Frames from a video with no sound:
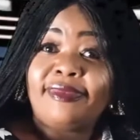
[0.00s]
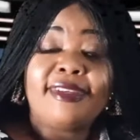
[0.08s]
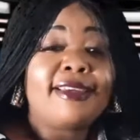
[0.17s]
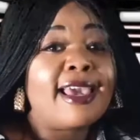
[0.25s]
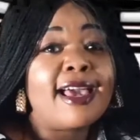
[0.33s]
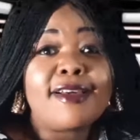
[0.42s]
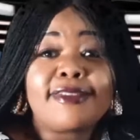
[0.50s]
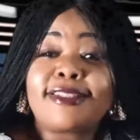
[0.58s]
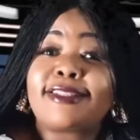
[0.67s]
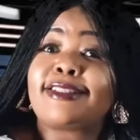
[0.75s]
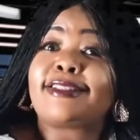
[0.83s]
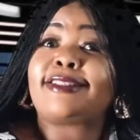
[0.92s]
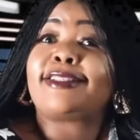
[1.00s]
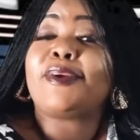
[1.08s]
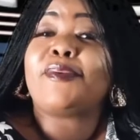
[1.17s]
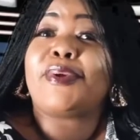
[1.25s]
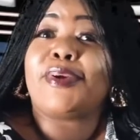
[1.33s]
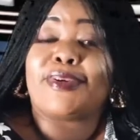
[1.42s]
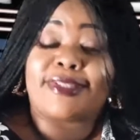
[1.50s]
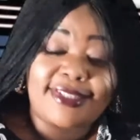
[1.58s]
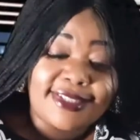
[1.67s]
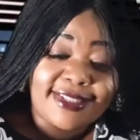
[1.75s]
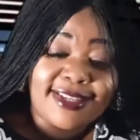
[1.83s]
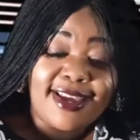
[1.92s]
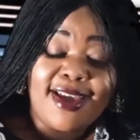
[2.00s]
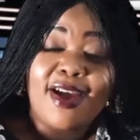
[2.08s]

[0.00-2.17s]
Girl, this is serious.